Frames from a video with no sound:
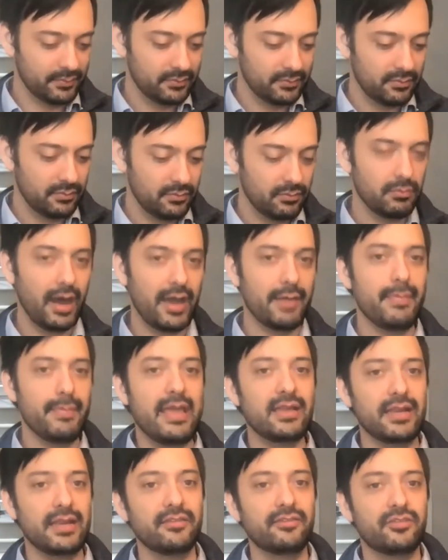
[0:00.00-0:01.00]
my
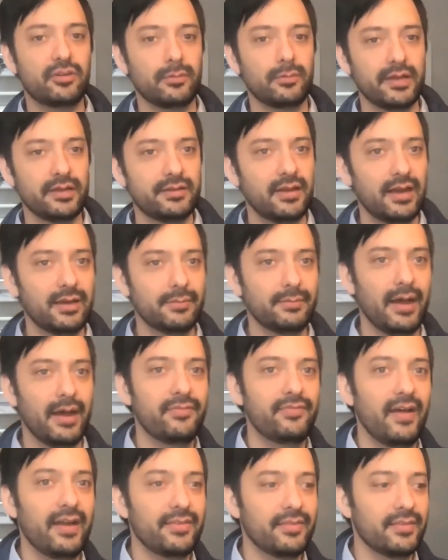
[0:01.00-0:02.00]
main instrument. I
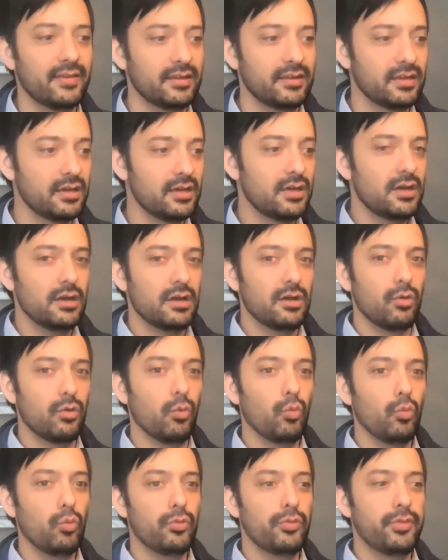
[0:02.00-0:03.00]
find that
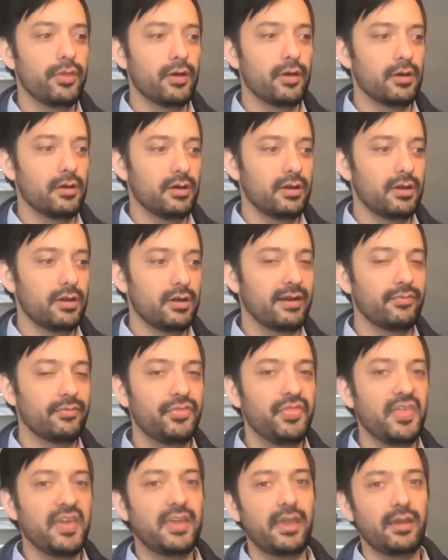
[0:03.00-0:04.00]
the kind of
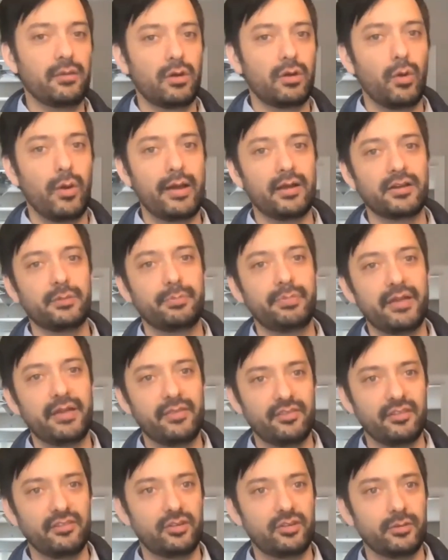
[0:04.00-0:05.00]
thinking required to play
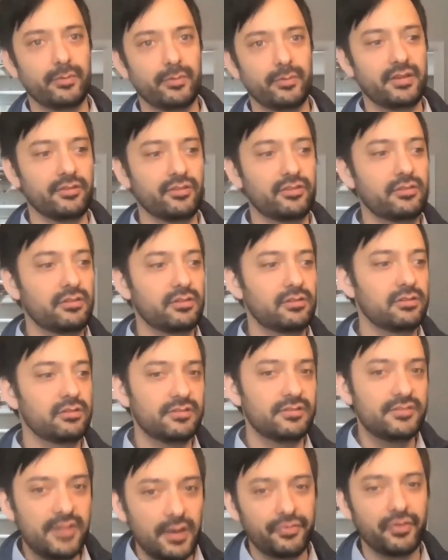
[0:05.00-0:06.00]
this instrument is
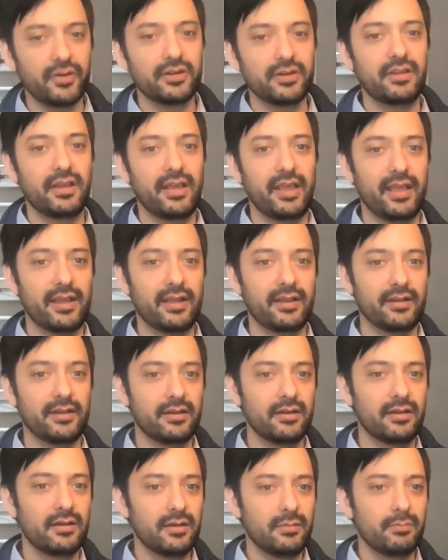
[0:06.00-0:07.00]
different and
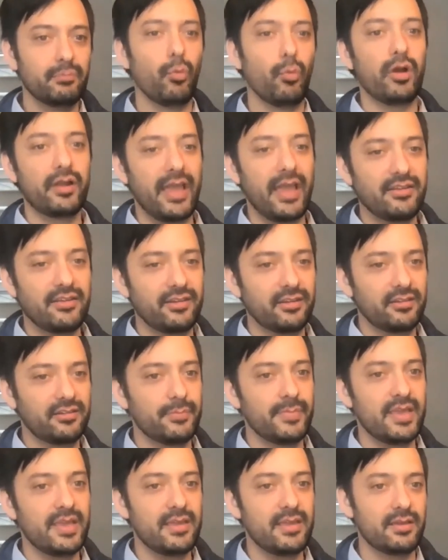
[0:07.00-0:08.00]
more engaging to
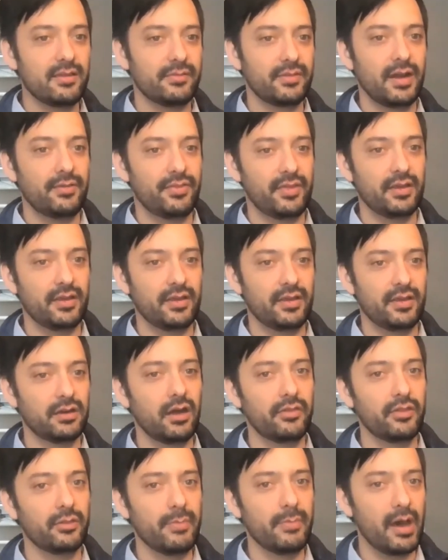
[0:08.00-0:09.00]
me than I think
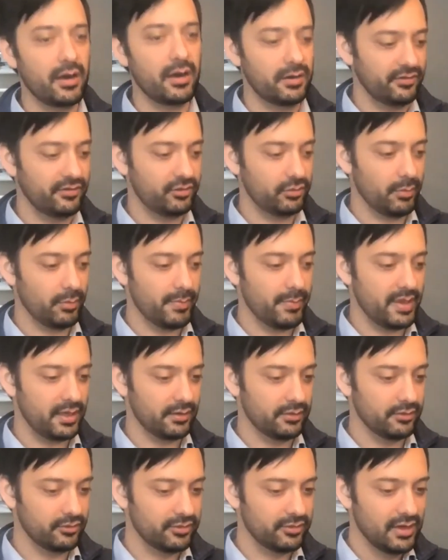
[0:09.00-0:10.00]
on the modern instrument,
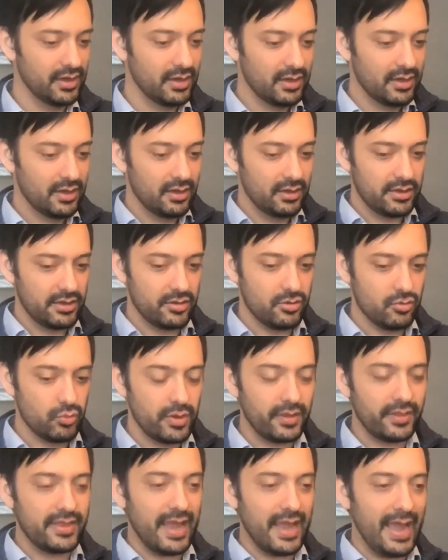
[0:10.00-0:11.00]
because you
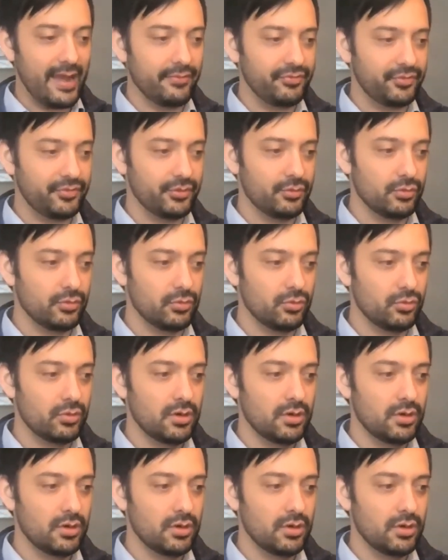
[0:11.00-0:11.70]
really have to